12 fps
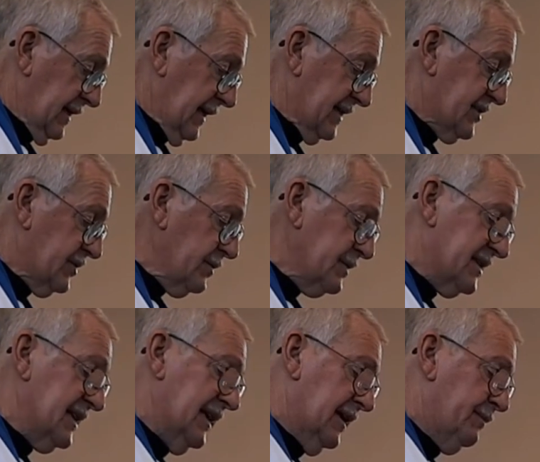As
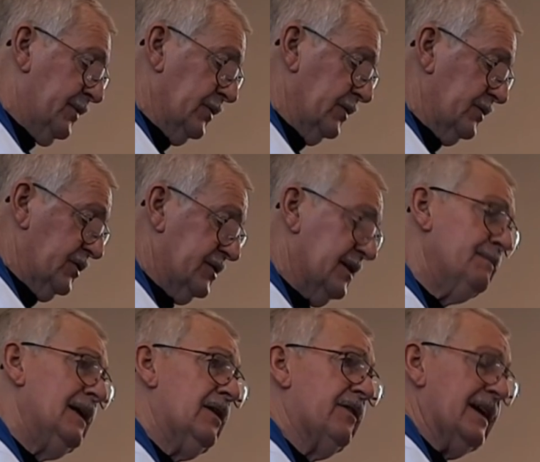doomsday approached, the
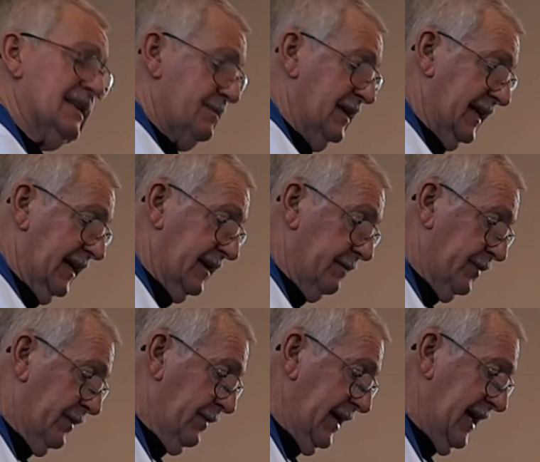Millerites began to
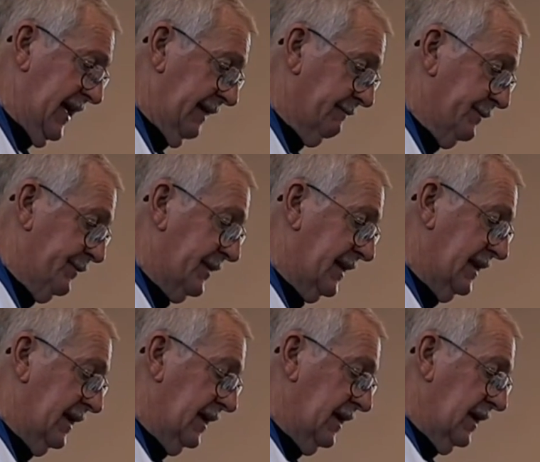prepare.
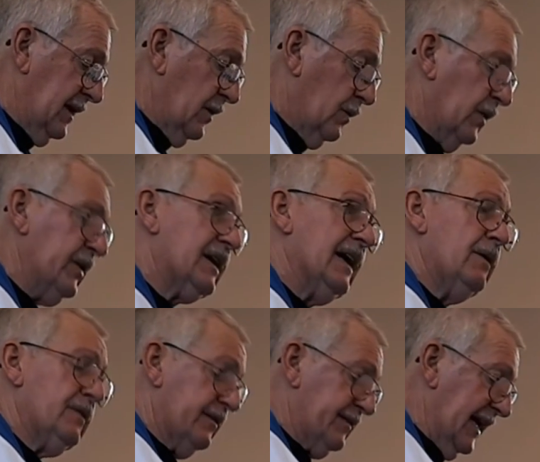One
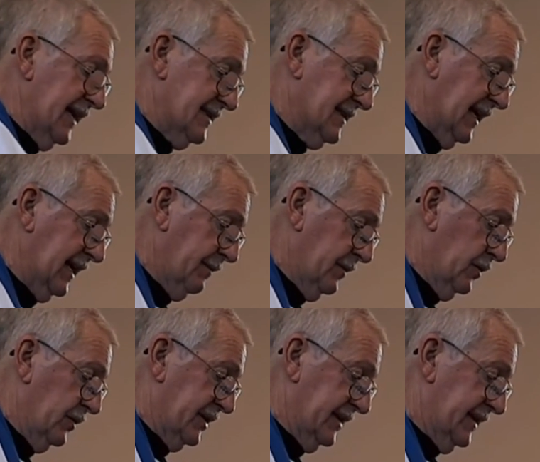account of that time
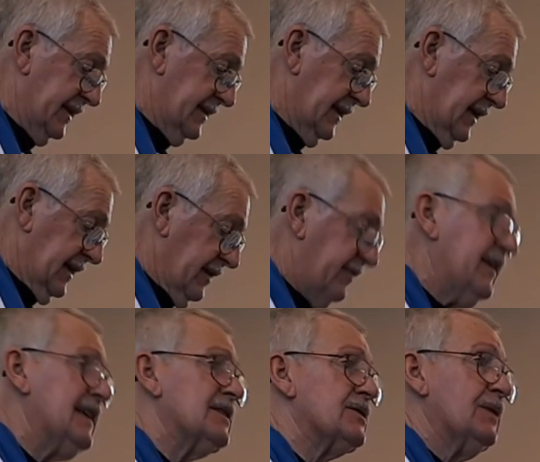noted that
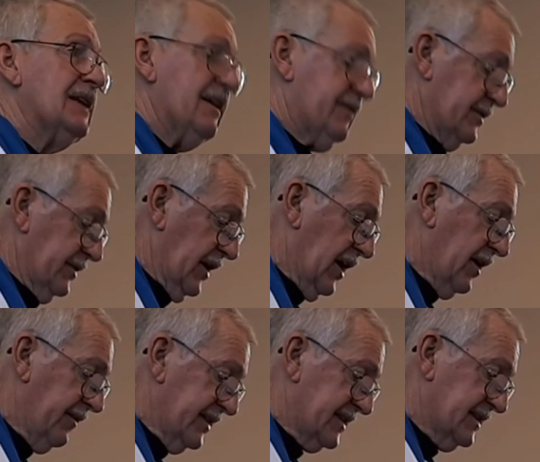fields were left
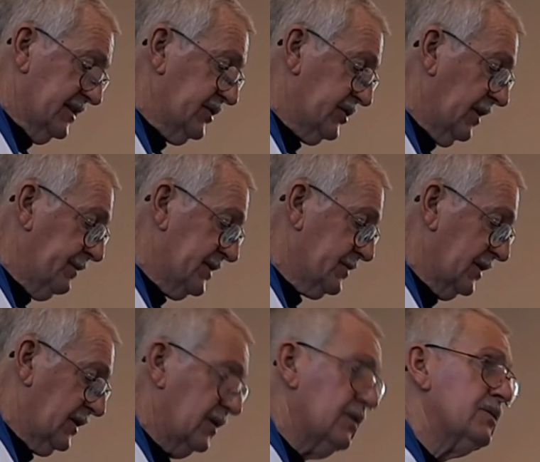unharvested, shops
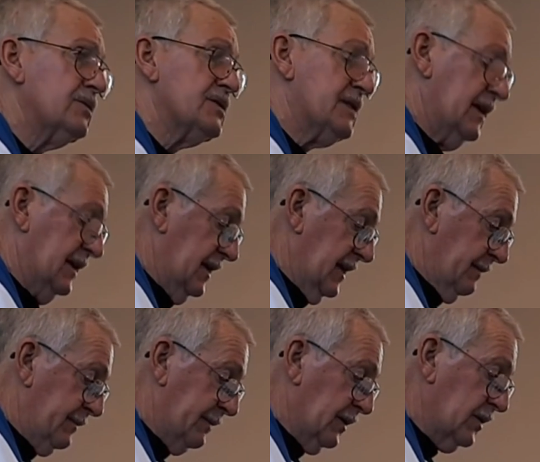were closed,
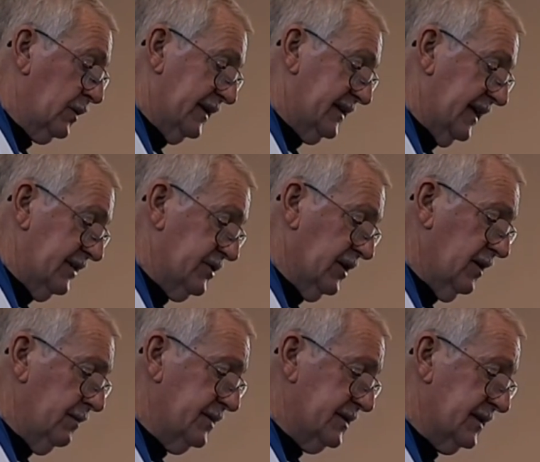people quit their
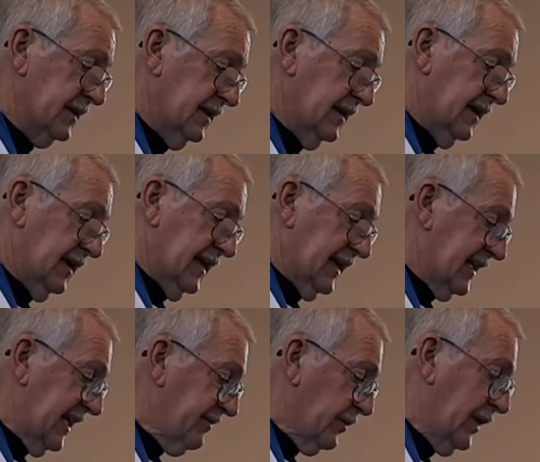jobs,
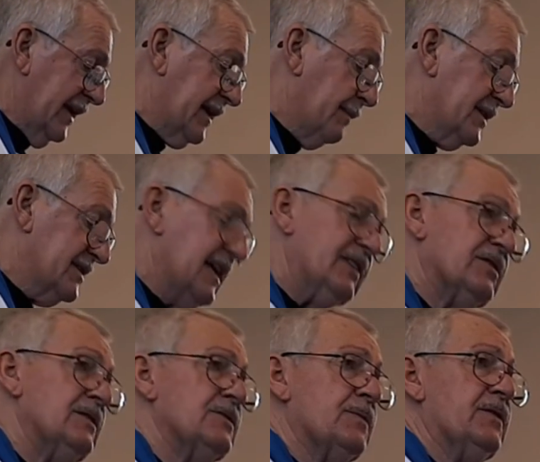gave away their
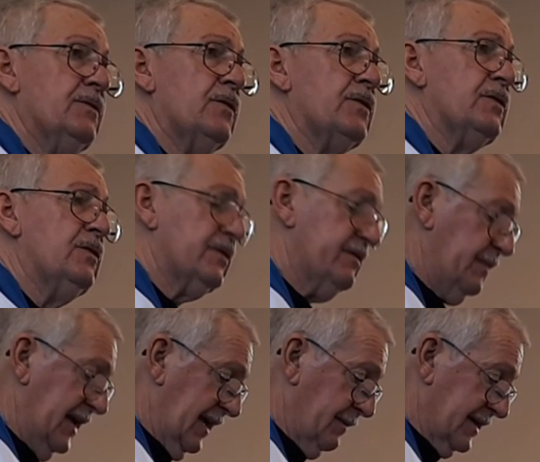possessions with no thought of
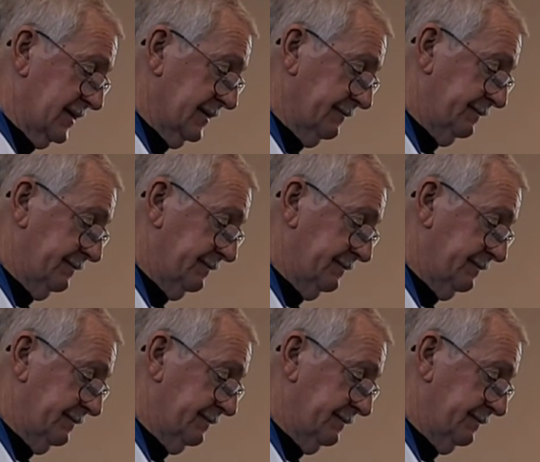payment.